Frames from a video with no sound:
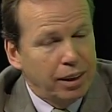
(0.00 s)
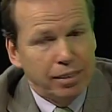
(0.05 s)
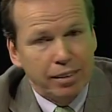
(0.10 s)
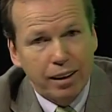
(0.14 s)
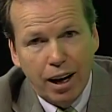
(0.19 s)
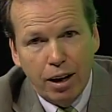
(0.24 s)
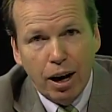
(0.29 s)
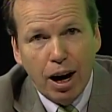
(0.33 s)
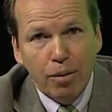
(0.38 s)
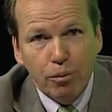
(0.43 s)

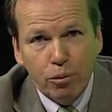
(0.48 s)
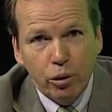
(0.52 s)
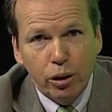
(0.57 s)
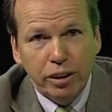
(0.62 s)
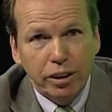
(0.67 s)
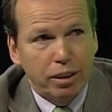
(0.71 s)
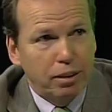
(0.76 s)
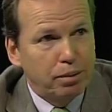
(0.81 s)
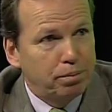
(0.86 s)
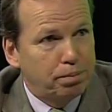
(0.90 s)
Now, I'm
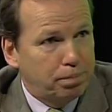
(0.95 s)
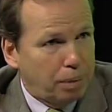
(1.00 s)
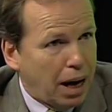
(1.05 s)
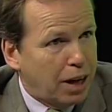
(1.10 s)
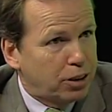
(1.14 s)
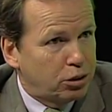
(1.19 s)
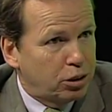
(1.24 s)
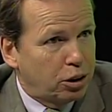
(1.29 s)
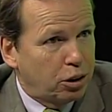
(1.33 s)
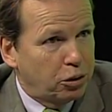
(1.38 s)
William
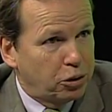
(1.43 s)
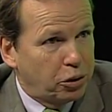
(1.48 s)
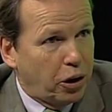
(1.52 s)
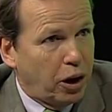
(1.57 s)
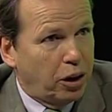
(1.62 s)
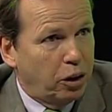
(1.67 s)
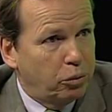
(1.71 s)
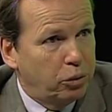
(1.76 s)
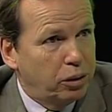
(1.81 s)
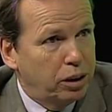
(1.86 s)
Patrick
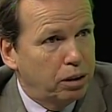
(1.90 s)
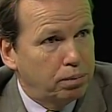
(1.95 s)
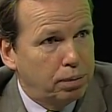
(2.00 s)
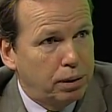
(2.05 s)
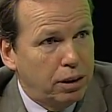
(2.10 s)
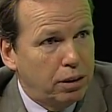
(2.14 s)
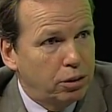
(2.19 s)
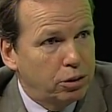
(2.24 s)
O'Donnell, William P.